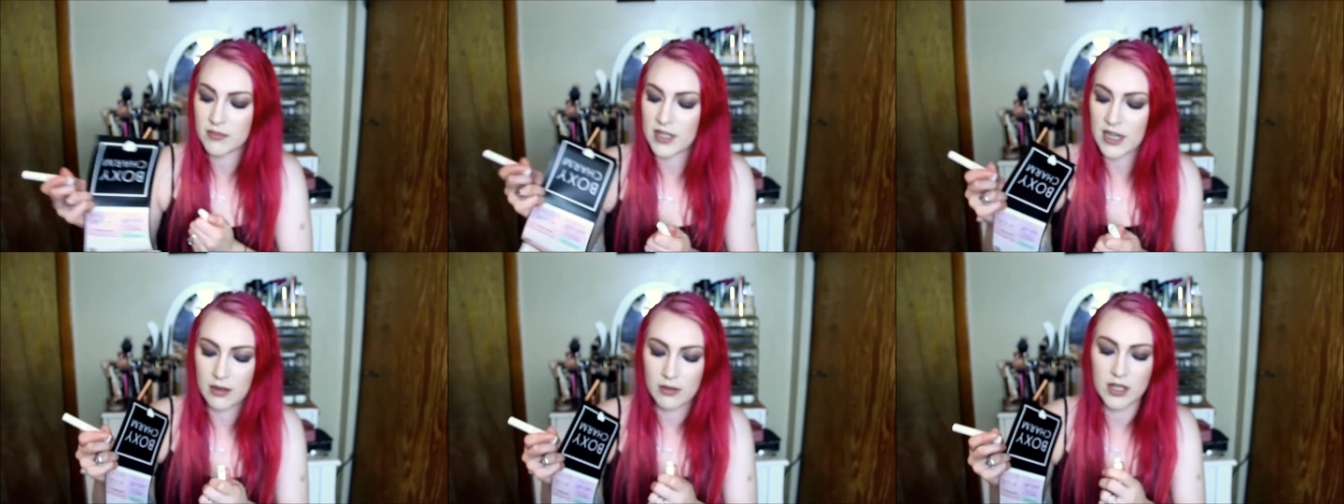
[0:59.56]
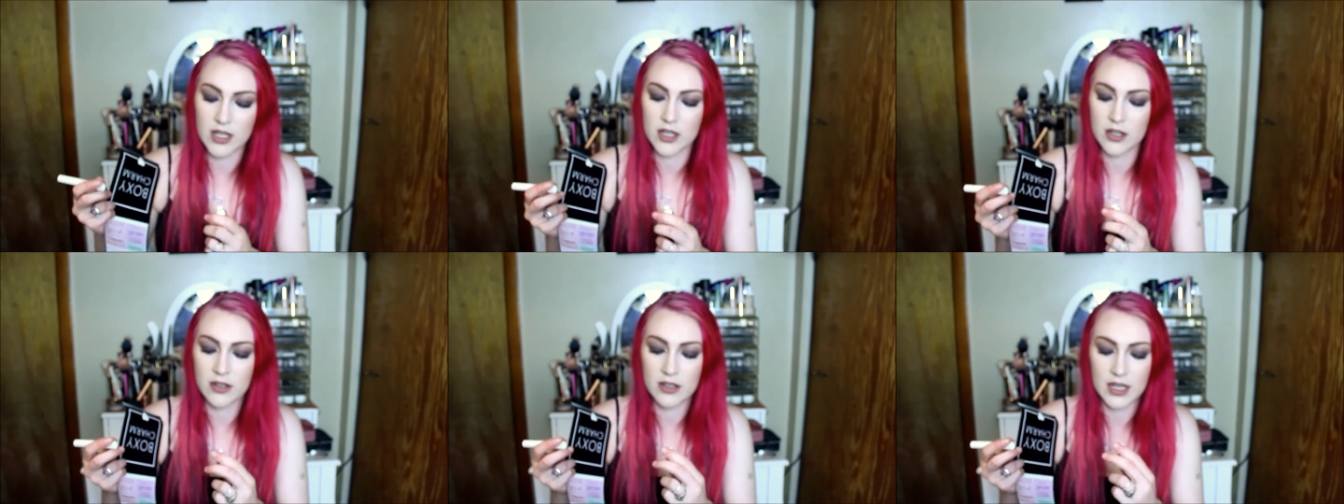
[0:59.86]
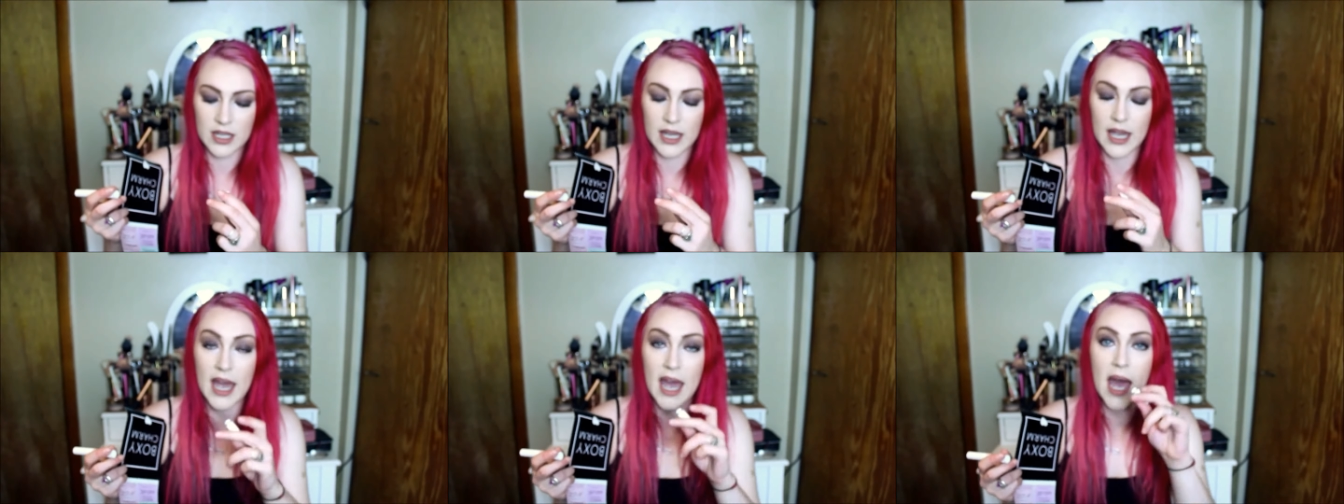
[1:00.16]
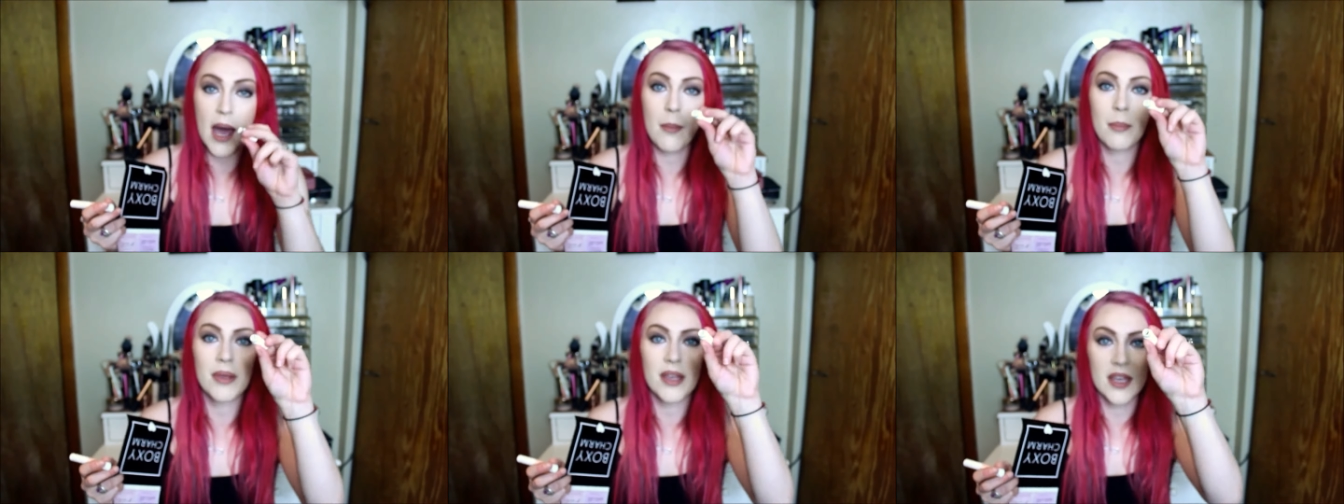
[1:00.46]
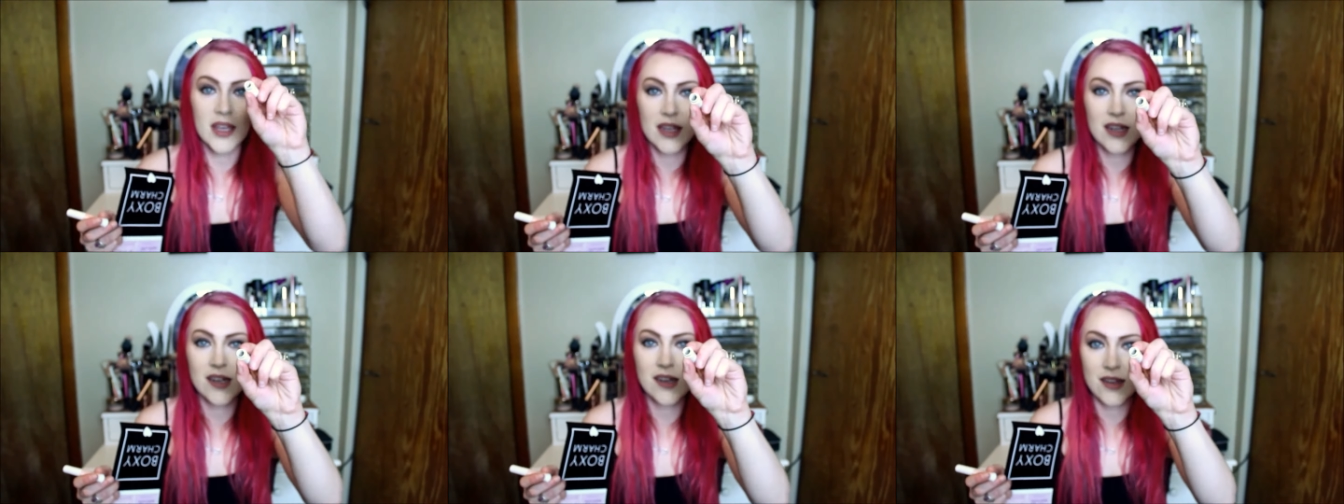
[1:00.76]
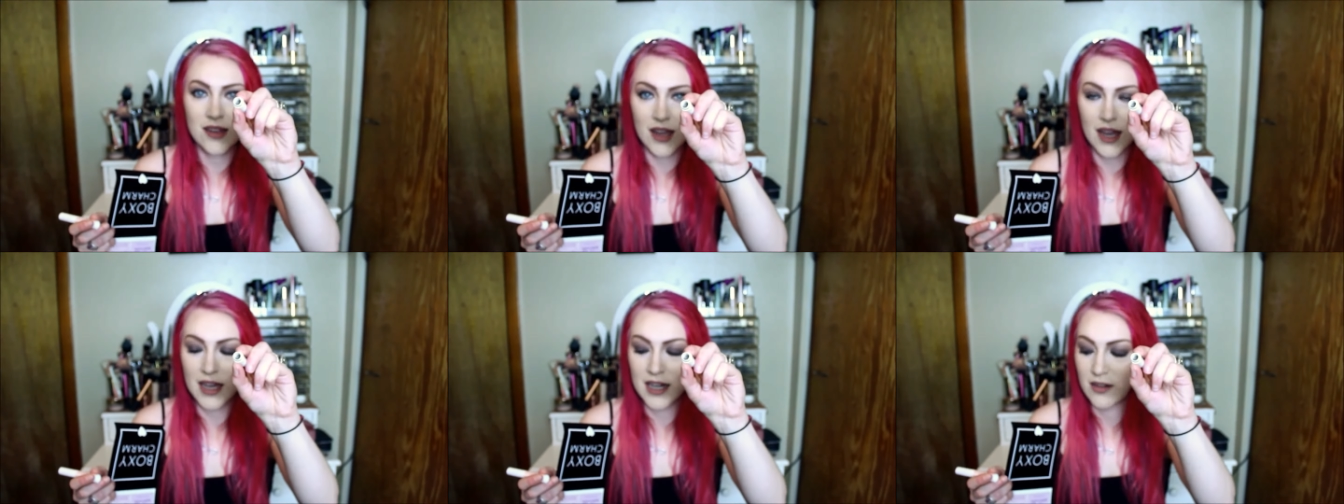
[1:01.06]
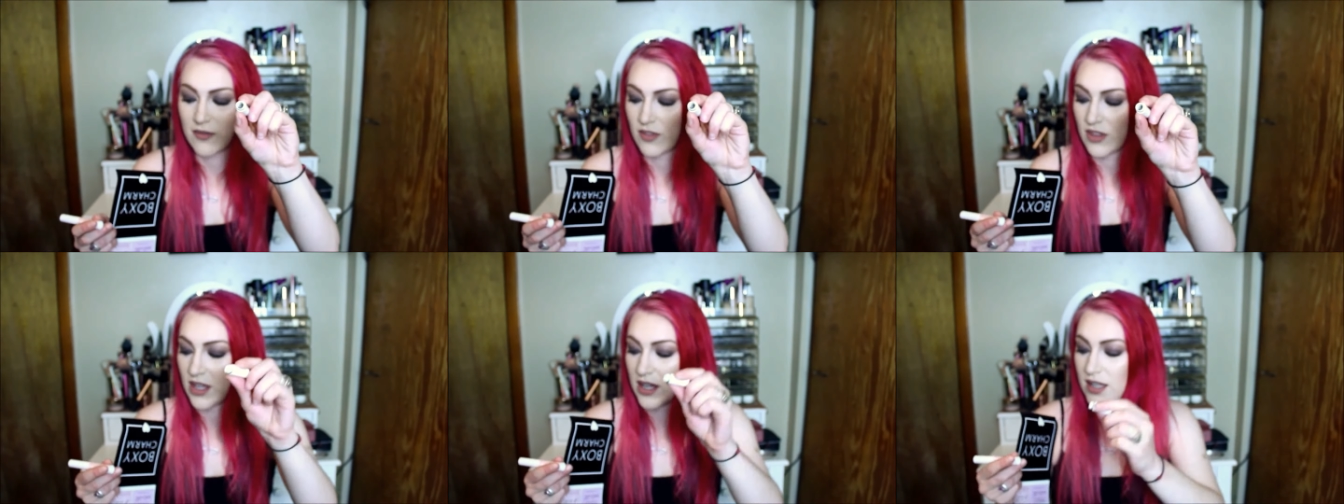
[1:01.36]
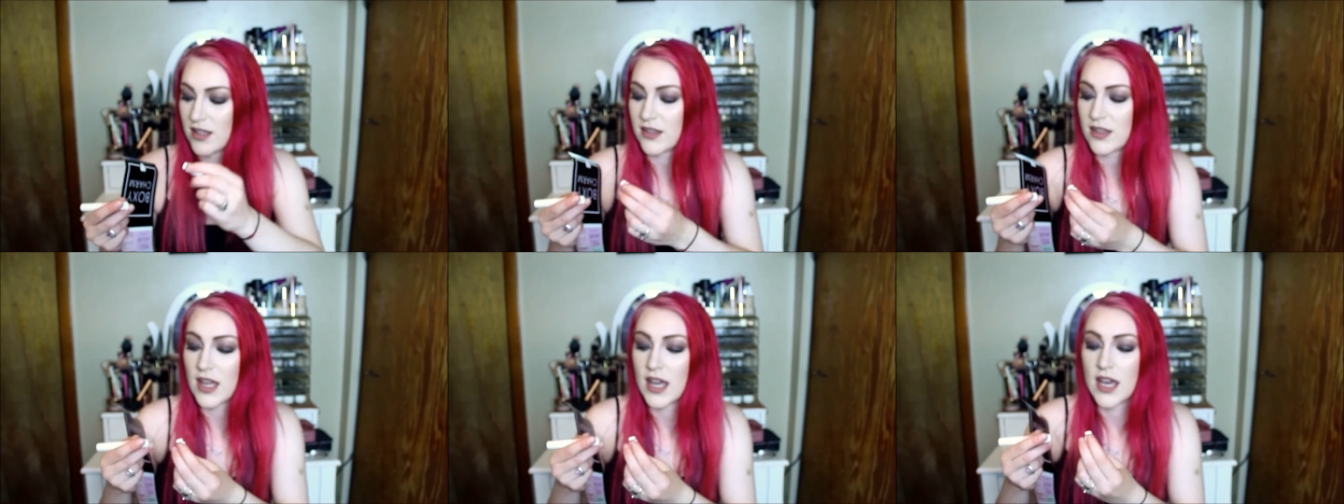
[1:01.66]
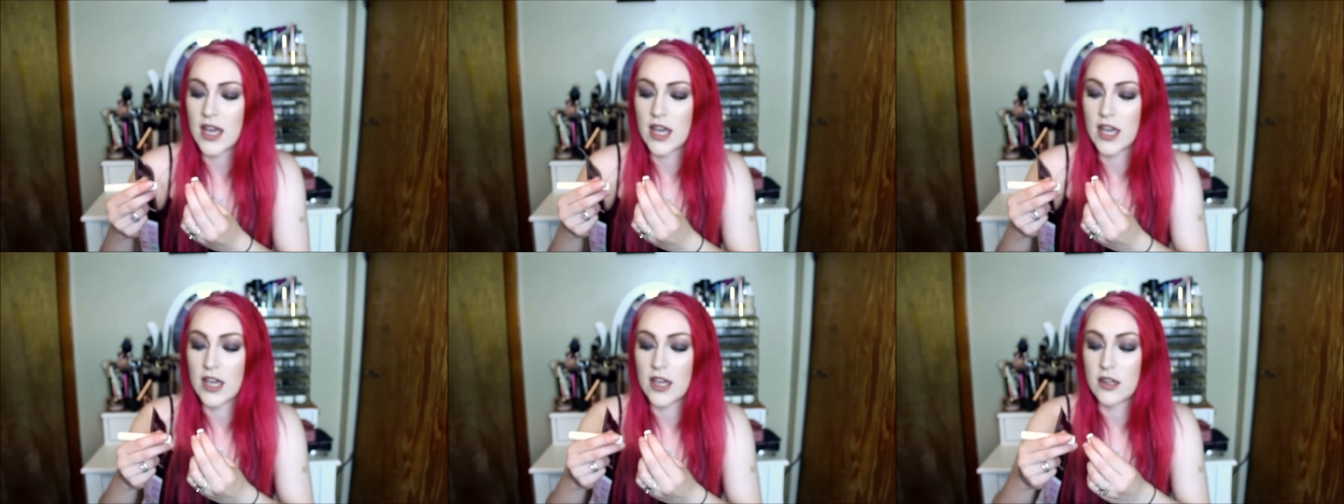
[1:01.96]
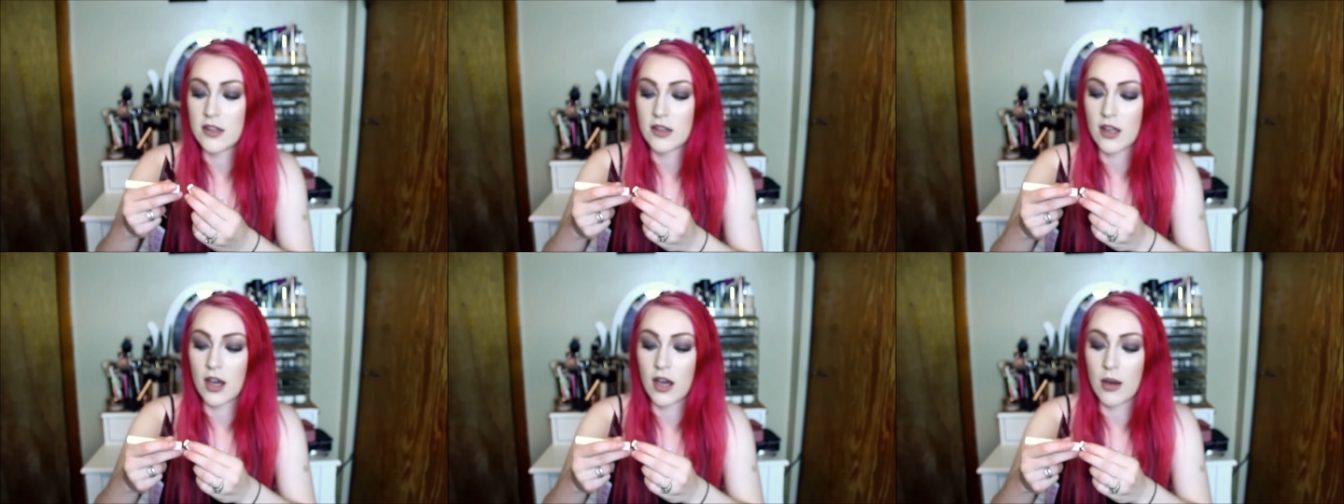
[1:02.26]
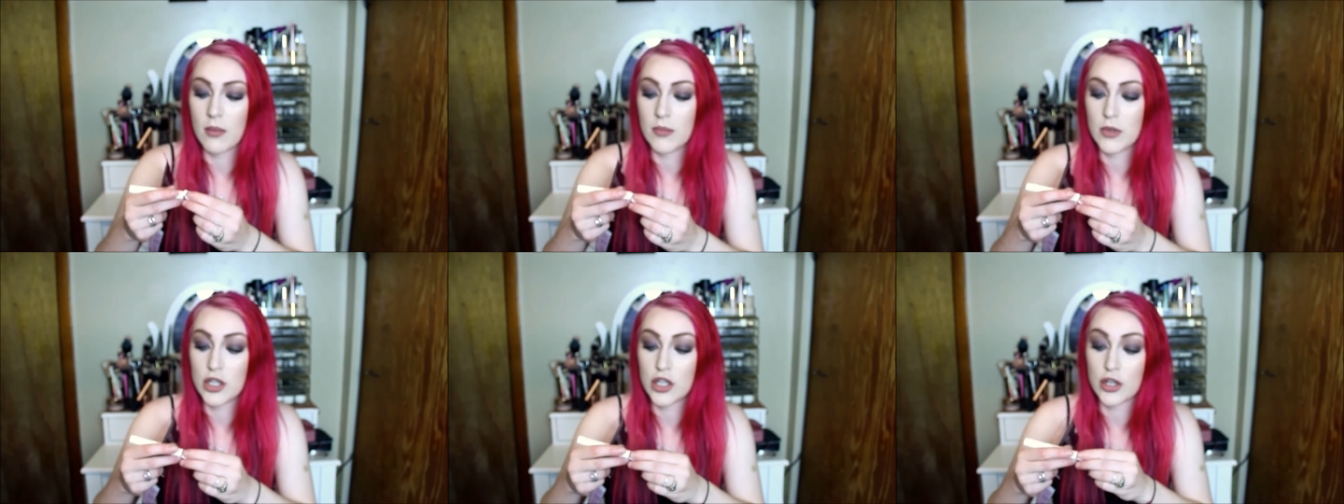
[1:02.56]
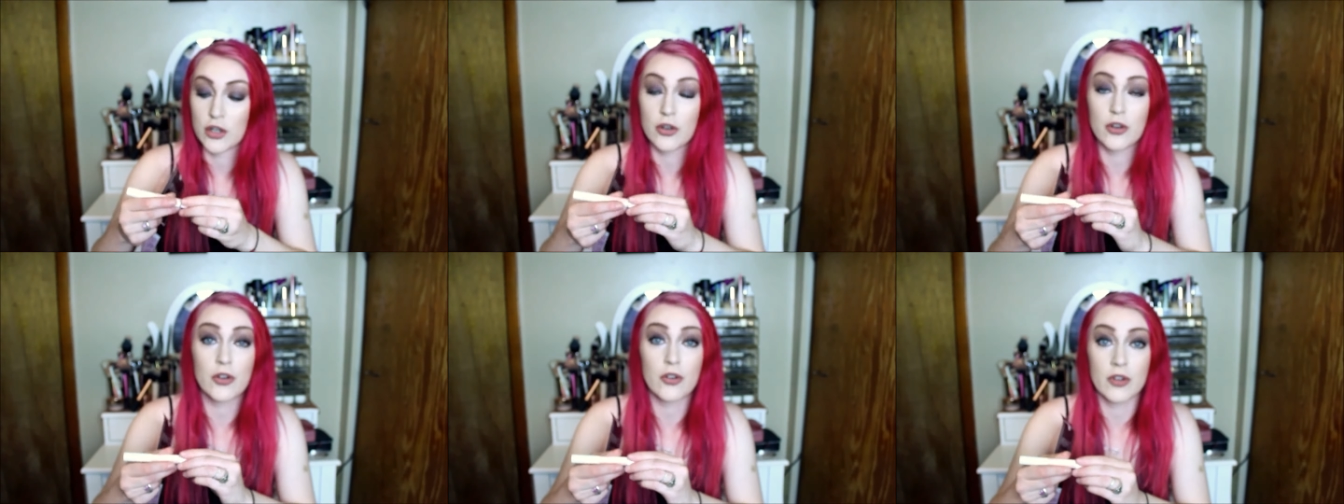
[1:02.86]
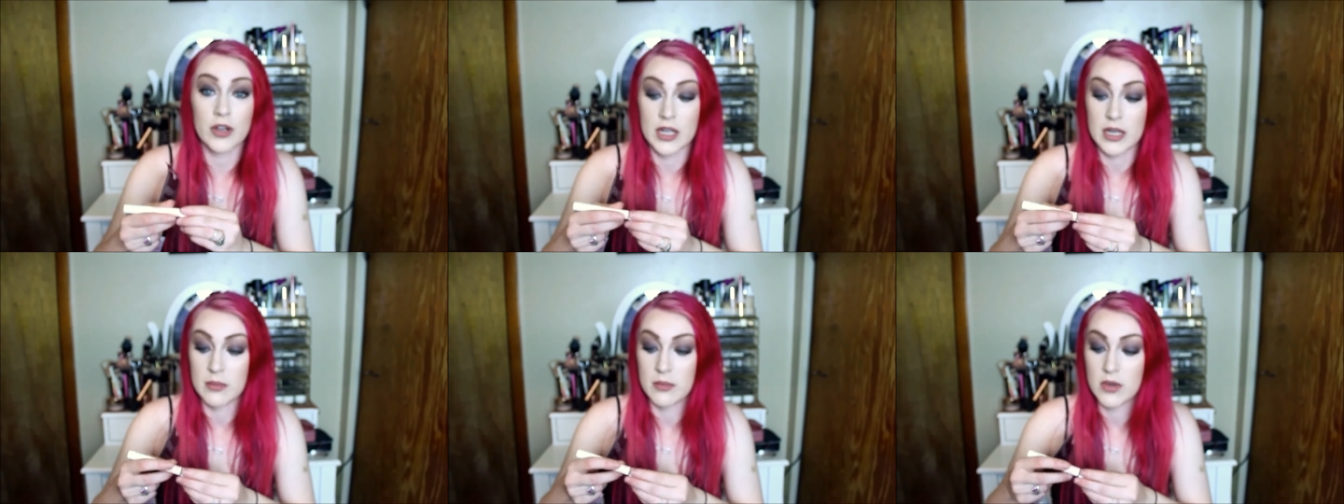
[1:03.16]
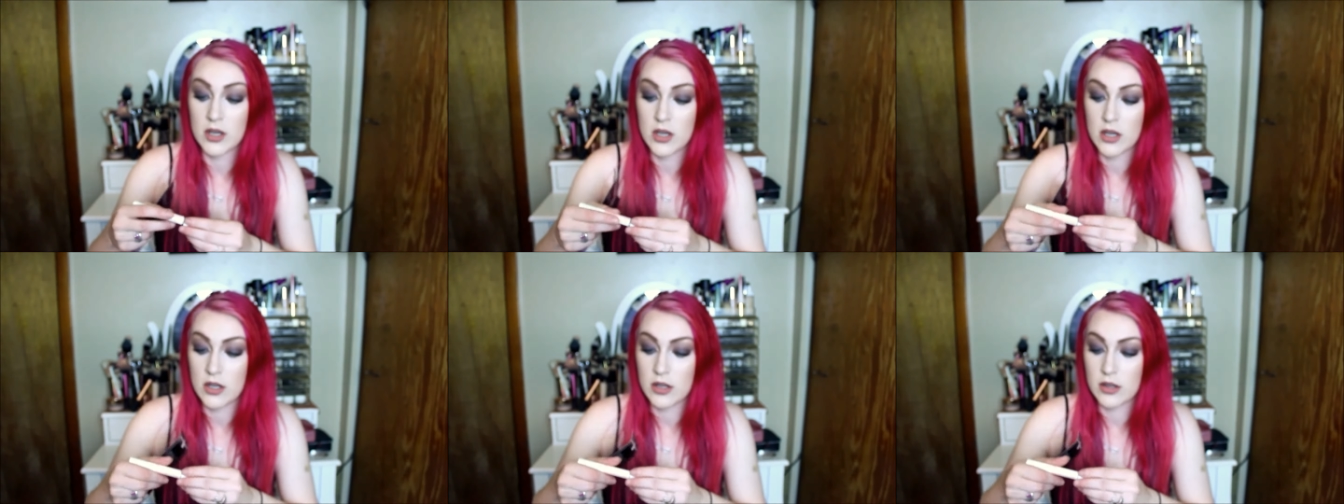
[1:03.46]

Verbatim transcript: down here on the cap, inside of this is your cream.